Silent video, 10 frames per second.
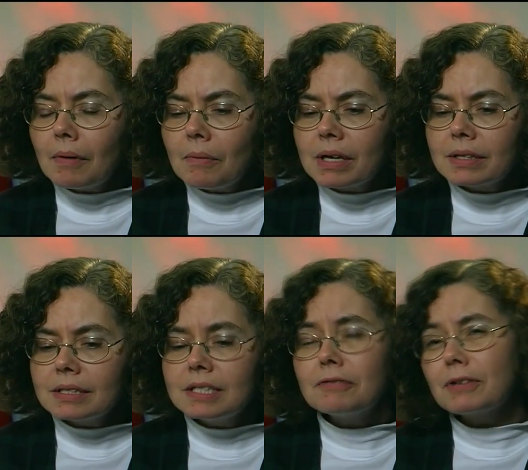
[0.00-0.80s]
One of
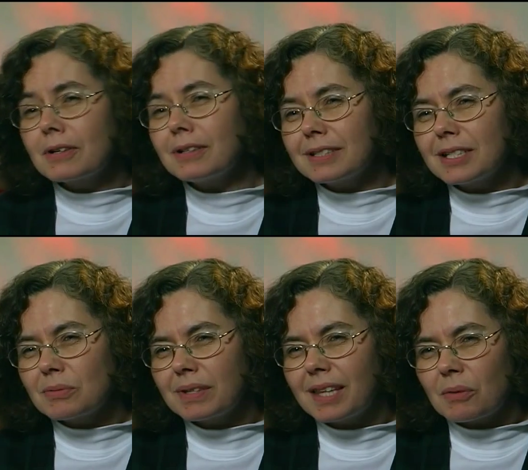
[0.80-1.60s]
the
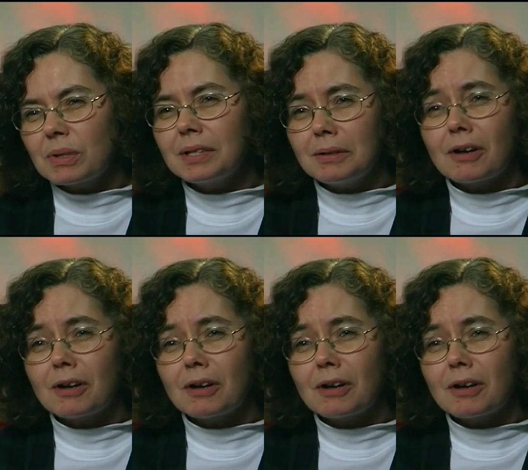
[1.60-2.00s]
difficulties with that really